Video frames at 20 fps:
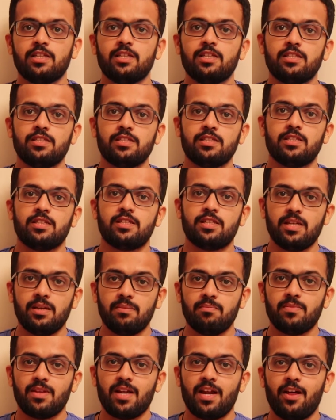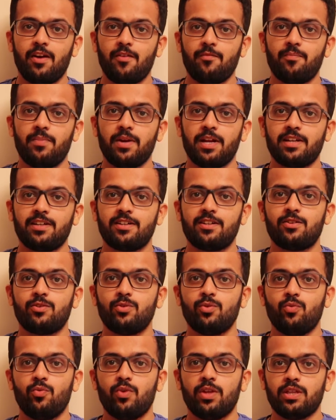This is a team that I picked
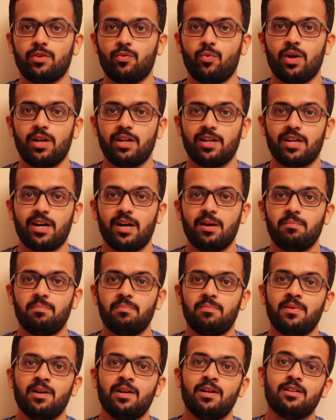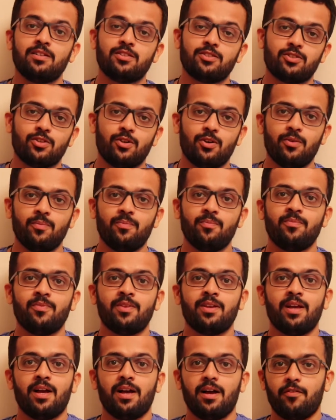to win the World Cup. So
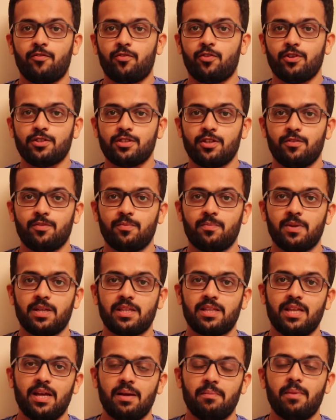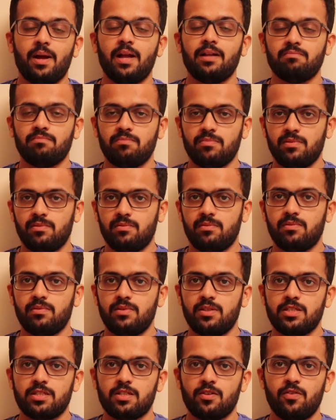of course I would pick them, and
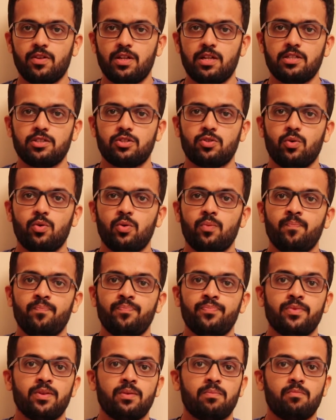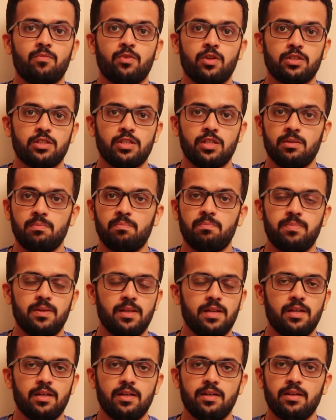deservedly so. Brazil
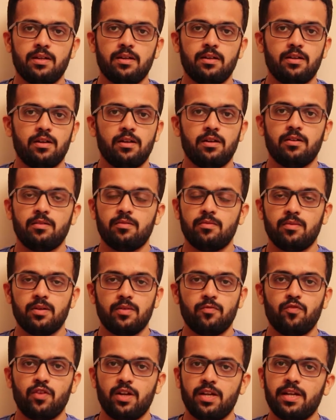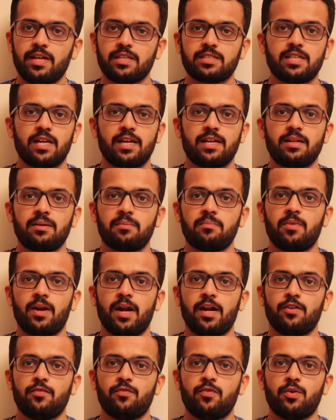play a very exciting
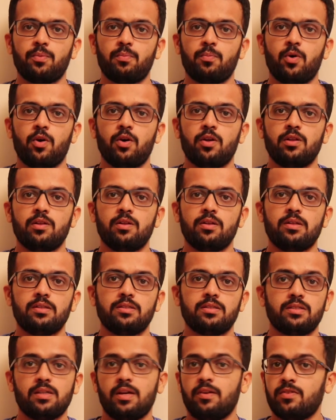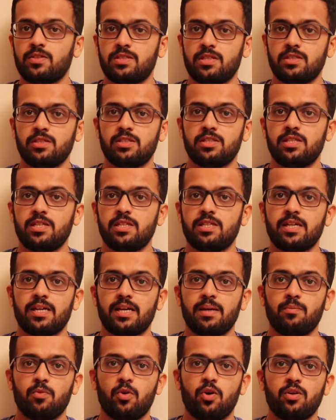brand of football ever since Tite
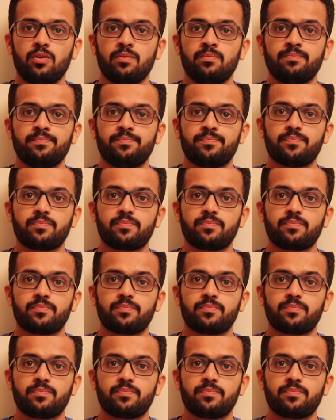came on.